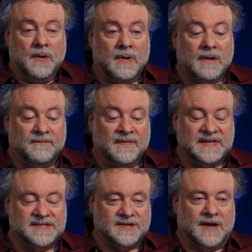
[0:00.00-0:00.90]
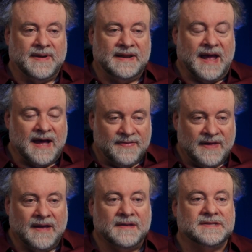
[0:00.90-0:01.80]
Well, for this topic and
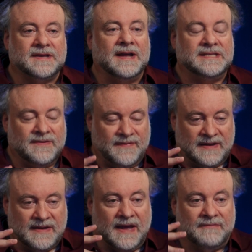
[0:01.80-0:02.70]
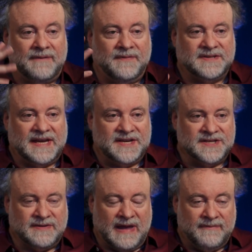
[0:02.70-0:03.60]
other scientific
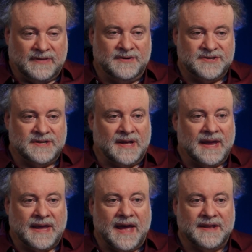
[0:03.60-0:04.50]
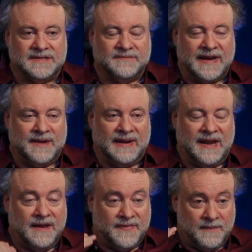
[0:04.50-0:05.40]
refutations of evolution, I can't recommend
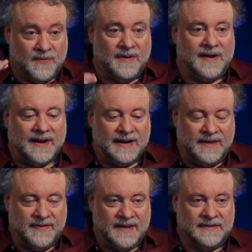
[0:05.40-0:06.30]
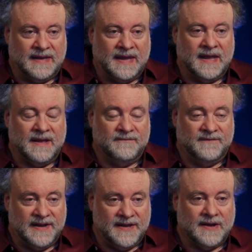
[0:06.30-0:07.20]
anything more highly than the
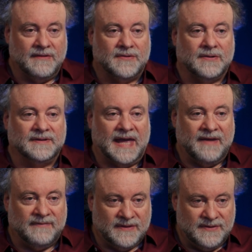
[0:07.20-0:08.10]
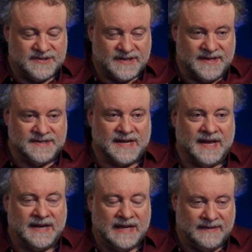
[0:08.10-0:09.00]
video called Evolution's
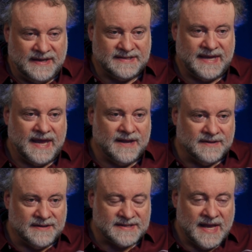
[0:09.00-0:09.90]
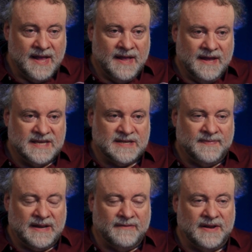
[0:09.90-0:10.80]
Achilles Heels. It's a
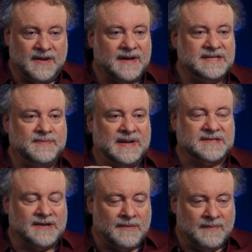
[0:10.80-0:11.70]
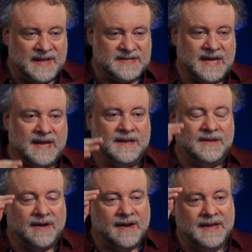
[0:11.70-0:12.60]
bit over 90 minutes long, but it's
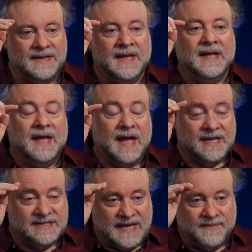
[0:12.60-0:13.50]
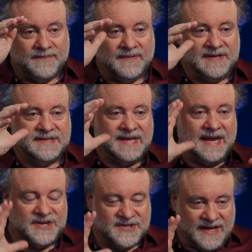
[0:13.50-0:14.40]
in nine uh, separate
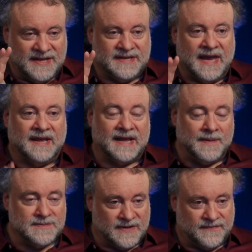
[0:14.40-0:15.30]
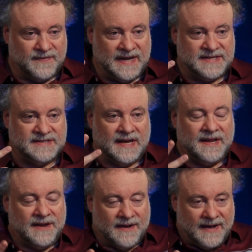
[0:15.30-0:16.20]
sections and it comes with a free
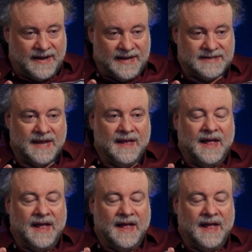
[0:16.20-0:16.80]
study guide.